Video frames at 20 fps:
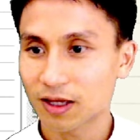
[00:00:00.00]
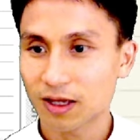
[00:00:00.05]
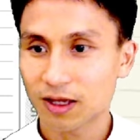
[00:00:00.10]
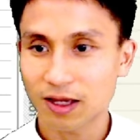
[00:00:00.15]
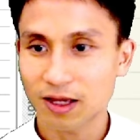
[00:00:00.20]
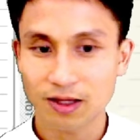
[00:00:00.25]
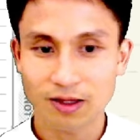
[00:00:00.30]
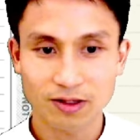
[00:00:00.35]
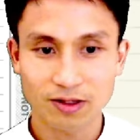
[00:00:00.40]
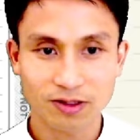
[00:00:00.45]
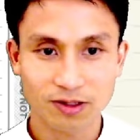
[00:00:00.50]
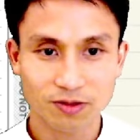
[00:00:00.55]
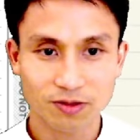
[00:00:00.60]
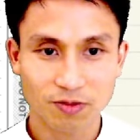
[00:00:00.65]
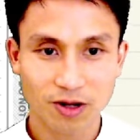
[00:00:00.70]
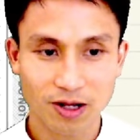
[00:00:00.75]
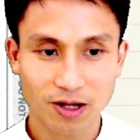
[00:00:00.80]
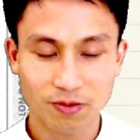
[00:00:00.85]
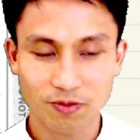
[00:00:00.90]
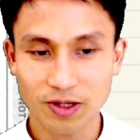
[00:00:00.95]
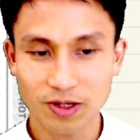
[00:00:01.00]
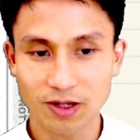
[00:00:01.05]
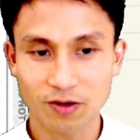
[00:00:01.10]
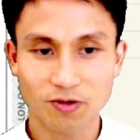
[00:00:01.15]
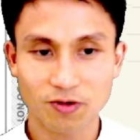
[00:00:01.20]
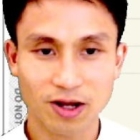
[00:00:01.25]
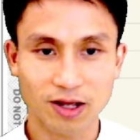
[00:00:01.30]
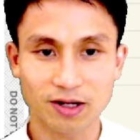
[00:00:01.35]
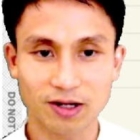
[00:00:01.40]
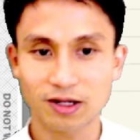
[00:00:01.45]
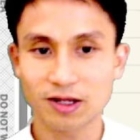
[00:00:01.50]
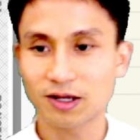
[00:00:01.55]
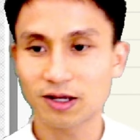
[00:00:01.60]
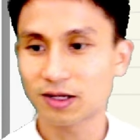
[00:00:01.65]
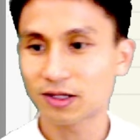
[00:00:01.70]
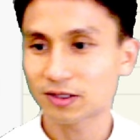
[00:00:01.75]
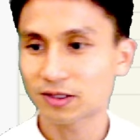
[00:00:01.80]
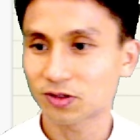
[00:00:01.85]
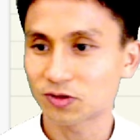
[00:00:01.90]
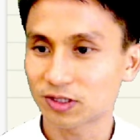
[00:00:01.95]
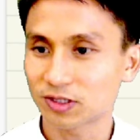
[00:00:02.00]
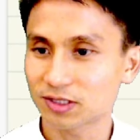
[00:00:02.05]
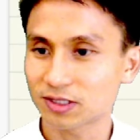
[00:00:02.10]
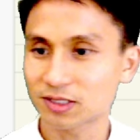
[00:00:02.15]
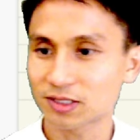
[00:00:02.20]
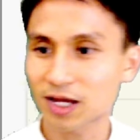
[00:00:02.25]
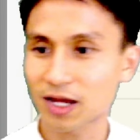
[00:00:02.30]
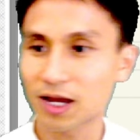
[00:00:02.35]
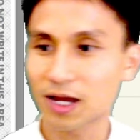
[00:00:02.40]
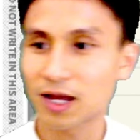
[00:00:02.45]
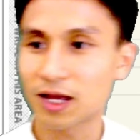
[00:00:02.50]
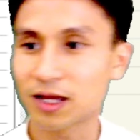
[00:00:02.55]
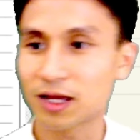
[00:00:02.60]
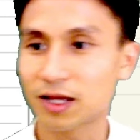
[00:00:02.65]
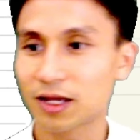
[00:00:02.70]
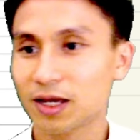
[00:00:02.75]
and this is part B, right? Yeah, so this is II.